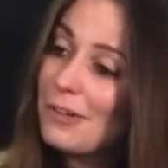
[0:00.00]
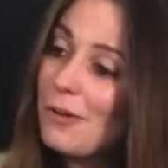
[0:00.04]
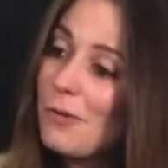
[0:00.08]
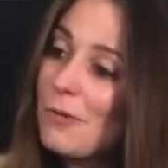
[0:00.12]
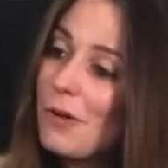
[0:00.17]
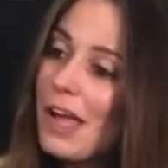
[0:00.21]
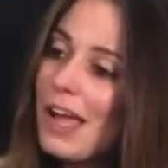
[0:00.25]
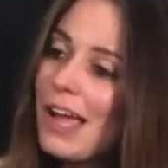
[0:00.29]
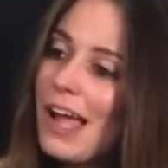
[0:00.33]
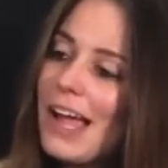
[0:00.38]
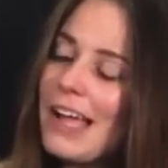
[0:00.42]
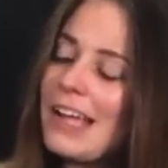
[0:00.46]
I
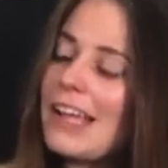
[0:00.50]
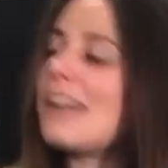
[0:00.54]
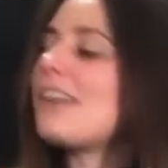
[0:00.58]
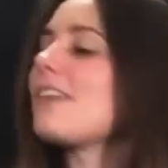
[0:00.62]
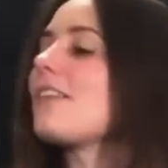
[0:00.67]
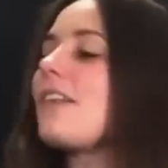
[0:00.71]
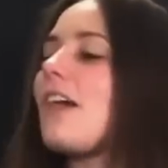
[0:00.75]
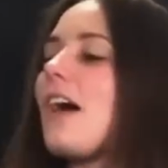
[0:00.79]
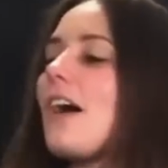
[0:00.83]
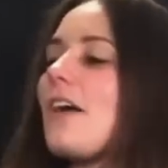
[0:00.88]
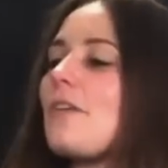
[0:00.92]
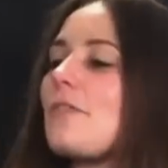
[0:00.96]
know I, I get
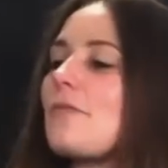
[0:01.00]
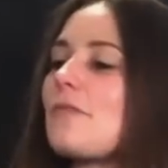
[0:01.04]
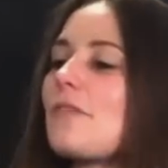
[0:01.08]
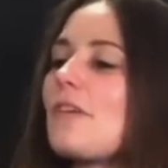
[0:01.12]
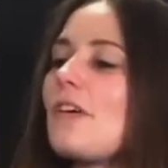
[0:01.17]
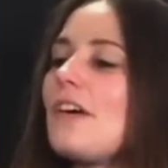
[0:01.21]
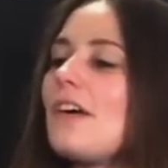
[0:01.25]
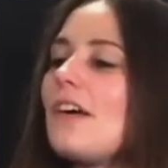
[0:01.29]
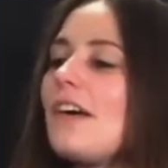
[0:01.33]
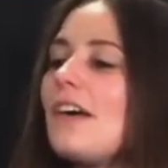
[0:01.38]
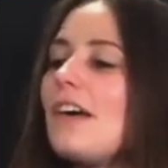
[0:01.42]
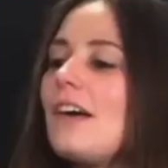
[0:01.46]
a lot of
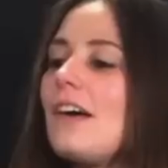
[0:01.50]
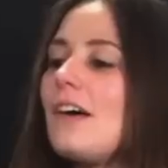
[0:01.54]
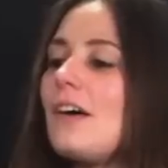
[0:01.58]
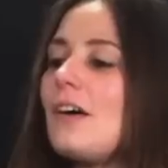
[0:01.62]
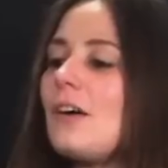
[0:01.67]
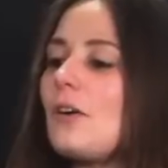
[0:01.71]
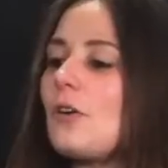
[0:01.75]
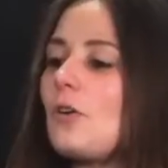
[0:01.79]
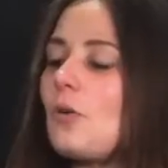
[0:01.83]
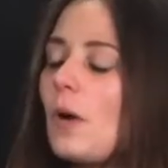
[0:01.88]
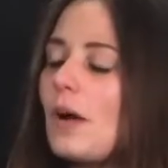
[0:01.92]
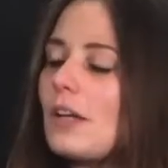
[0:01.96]

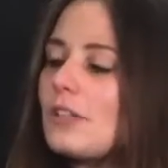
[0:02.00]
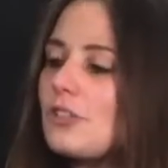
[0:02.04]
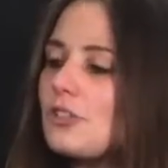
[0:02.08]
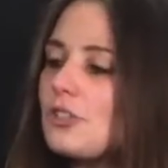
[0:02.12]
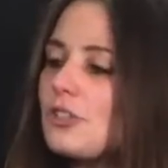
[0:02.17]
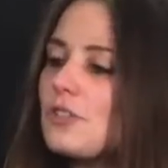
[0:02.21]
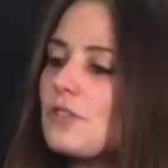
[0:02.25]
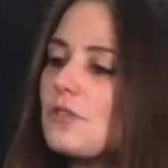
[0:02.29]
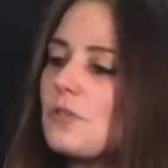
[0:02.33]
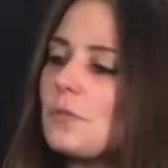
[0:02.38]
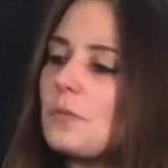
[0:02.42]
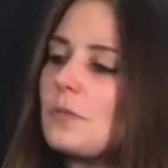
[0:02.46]

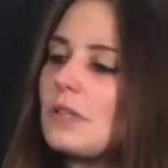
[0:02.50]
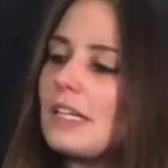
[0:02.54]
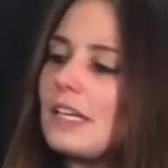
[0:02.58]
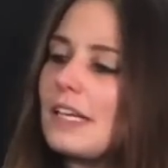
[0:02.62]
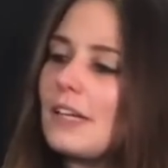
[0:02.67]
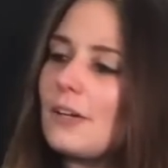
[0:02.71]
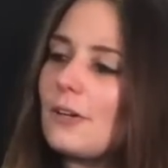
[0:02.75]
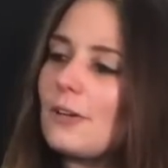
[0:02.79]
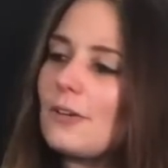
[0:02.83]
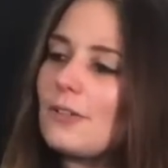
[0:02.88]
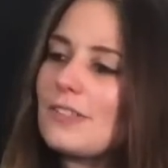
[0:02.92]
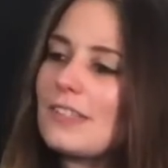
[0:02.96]
questions from
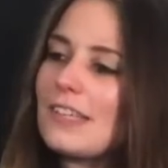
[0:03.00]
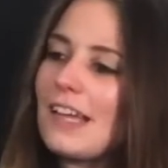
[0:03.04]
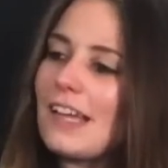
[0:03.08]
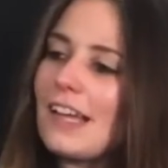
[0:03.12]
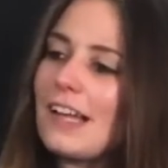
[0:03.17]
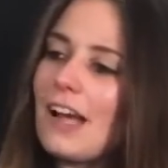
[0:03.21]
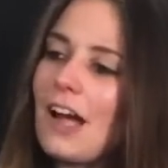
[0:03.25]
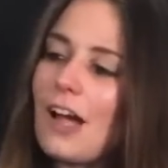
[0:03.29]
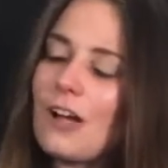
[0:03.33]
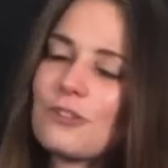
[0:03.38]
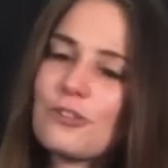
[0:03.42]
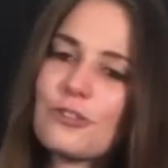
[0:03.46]
beginners
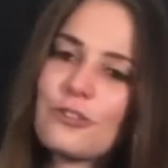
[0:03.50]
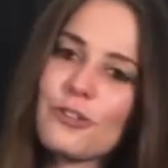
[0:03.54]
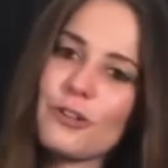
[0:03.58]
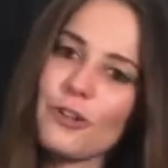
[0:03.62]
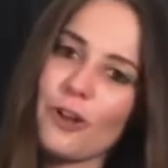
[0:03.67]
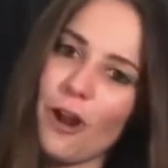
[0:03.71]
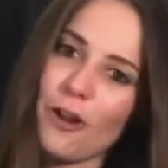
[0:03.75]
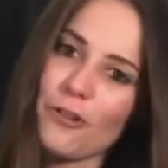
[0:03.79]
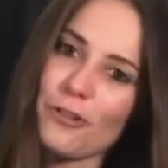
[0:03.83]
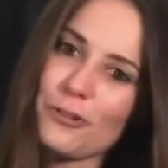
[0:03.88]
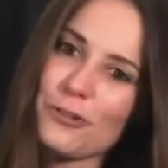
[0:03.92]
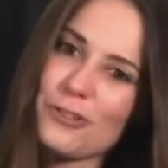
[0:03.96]
saying, "Gosh, are
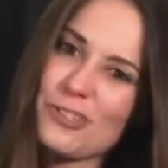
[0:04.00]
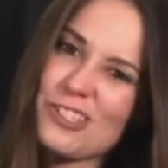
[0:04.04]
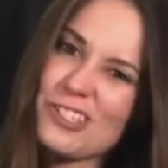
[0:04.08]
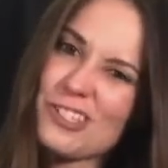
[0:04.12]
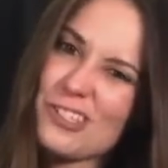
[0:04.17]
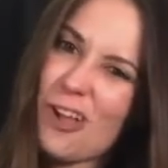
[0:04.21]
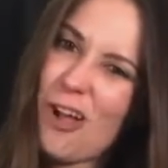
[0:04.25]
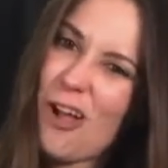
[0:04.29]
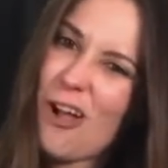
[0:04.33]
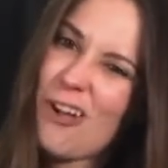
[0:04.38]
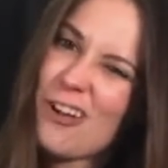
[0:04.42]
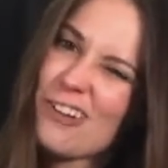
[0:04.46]
there are there
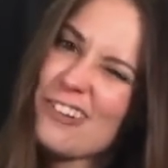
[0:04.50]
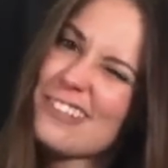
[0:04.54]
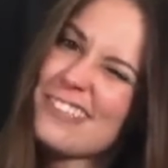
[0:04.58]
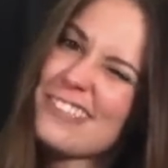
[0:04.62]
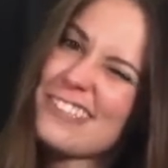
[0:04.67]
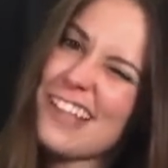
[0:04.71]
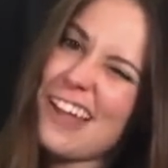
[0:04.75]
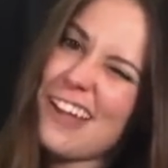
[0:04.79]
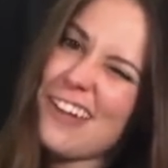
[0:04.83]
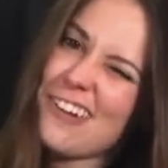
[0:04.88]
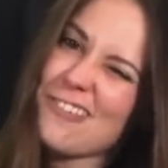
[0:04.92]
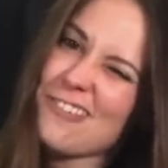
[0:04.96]

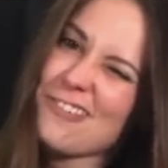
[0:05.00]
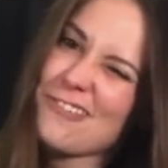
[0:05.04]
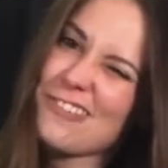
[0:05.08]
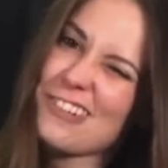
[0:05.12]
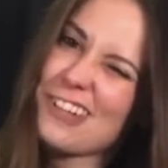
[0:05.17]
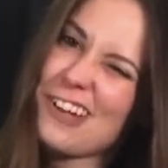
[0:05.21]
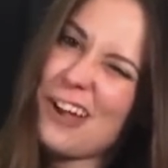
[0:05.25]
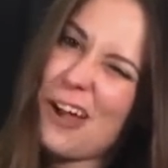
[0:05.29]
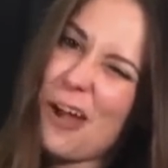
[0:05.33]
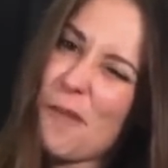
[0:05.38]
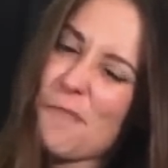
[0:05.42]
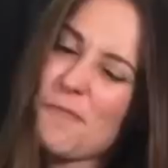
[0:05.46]
songs that are
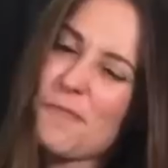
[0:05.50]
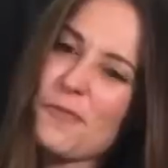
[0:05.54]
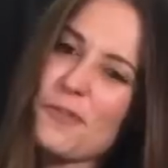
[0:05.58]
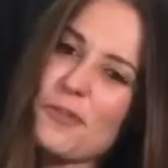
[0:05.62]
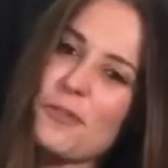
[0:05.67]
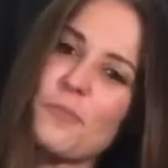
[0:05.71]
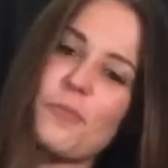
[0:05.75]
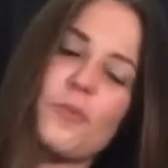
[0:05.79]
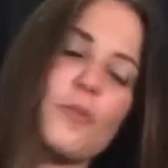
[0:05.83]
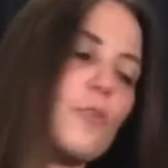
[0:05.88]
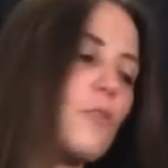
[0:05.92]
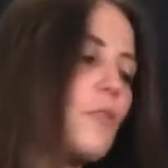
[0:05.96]

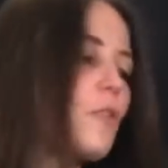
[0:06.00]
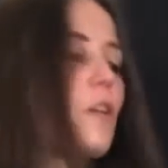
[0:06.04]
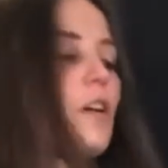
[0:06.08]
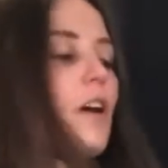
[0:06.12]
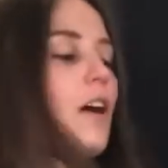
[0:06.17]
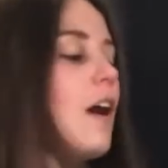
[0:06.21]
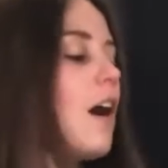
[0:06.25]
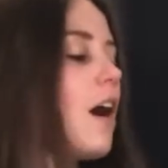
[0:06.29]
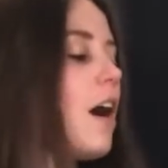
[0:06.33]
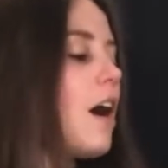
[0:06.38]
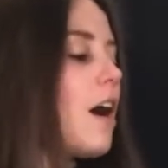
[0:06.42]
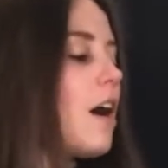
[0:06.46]
comfortable,
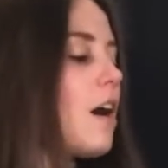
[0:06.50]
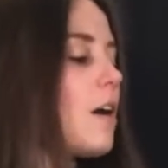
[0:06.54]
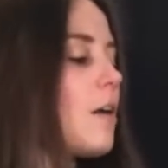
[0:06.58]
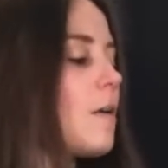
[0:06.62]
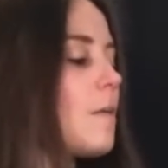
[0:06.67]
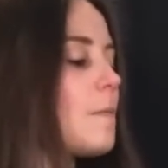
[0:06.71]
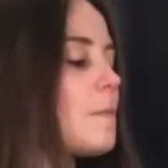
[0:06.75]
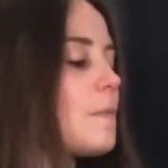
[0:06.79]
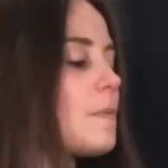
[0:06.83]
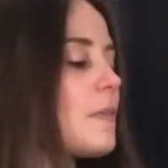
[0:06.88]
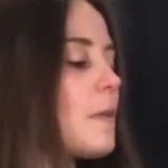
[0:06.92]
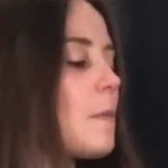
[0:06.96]

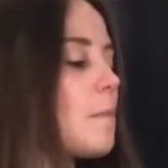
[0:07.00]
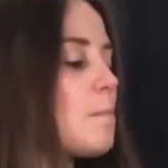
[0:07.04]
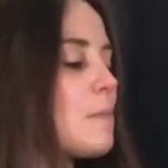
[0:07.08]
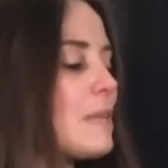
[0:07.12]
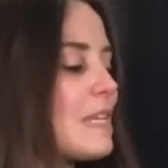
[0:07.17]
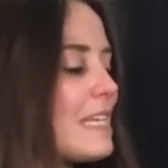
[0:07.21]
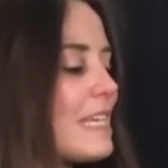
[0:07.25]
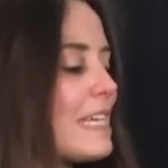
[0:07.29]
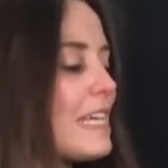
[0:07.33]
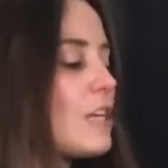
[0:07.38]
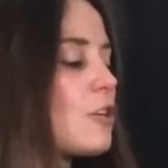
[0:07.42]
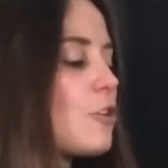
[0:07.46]
uh,
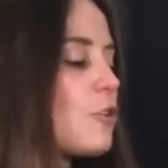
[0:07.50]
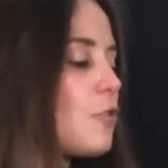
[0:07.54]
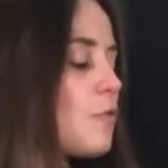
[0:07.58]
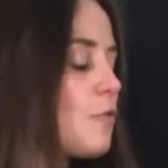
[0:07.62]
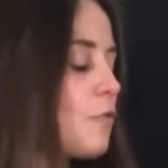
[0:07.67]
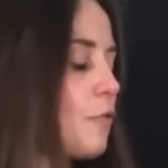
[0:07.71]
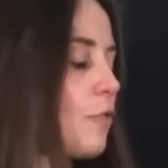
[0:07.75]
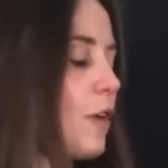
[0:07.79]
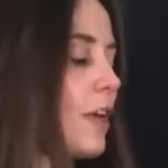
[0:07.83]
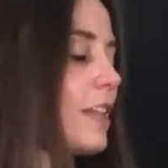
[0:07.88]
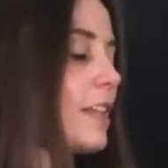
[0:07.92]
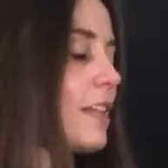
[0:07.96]

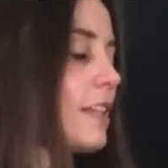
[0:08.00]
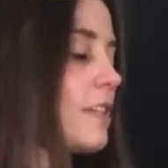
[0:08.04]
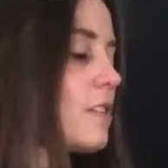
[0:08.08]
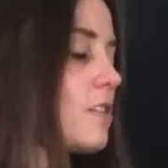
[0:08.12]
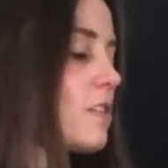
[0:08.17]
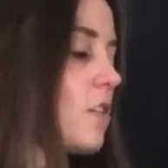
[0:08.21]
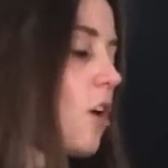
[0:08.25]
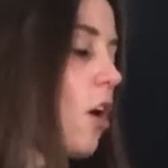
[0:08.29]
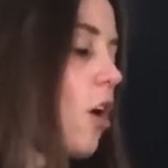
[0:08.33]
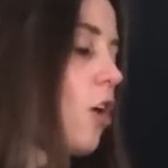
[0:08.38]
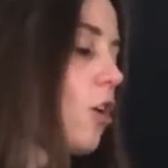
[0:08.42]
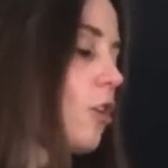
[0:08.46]
beginner-friendly
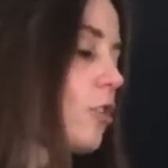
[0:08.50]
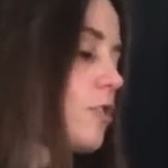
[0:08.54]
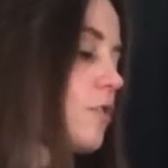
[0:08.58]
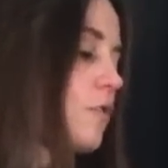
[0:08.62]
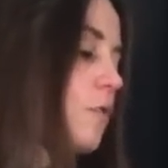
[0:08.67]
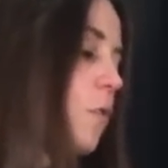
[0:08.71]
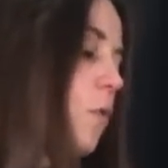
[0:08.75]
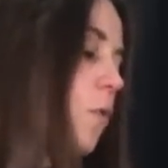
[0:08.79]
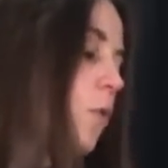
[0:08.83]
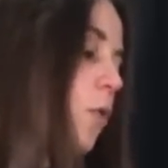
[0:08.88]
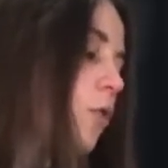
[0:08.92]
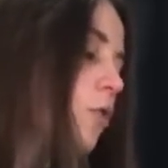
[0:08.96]
songs
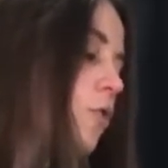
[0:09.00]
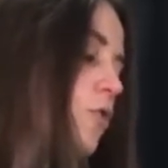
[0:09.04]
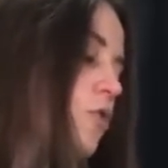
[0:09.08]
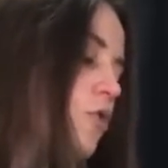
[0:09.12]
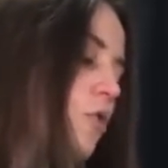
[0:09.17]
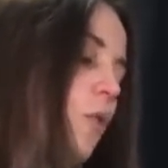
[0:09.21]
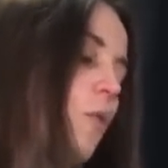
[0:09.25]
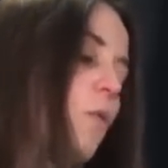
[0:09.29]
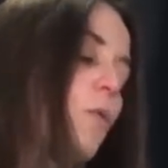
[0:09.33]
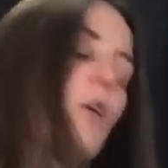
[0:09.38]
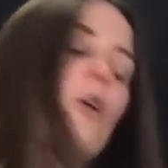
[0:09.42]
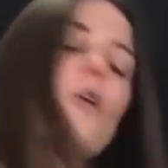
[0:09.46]
for
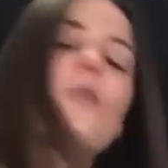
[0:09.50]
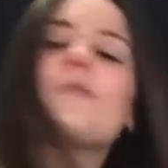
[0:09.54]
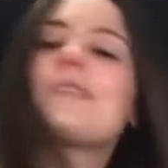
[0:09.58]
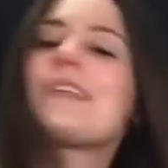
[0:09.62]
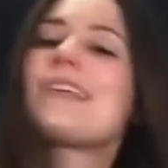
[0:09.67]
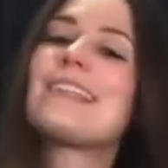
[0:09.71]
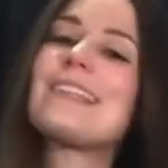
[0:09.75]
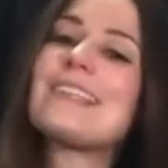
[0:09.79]
solos?"